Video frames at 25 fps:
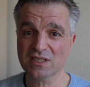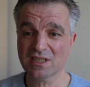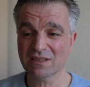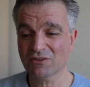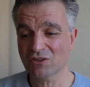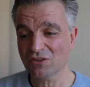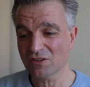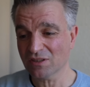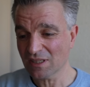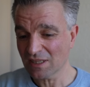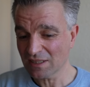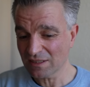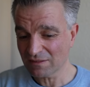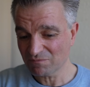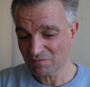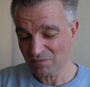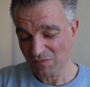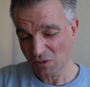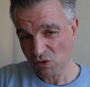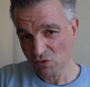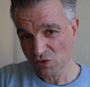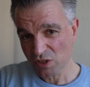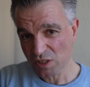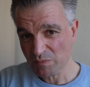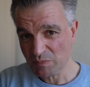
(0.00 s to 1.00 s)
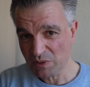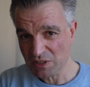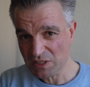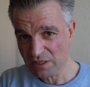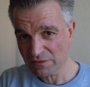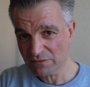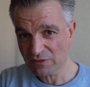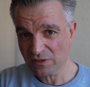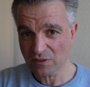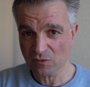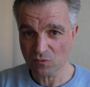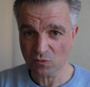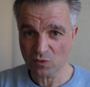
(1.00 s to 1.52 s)
They've got their own
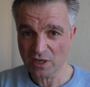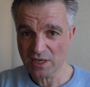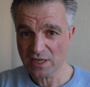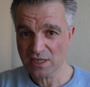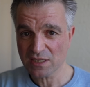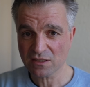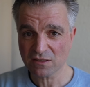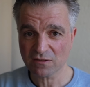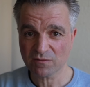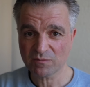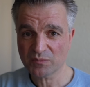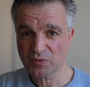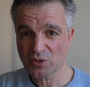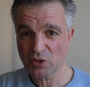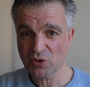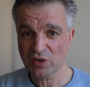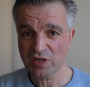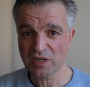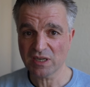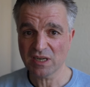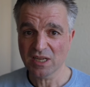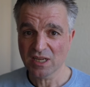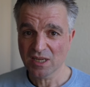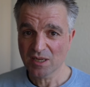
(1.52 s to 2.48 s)
specific ways of brewing,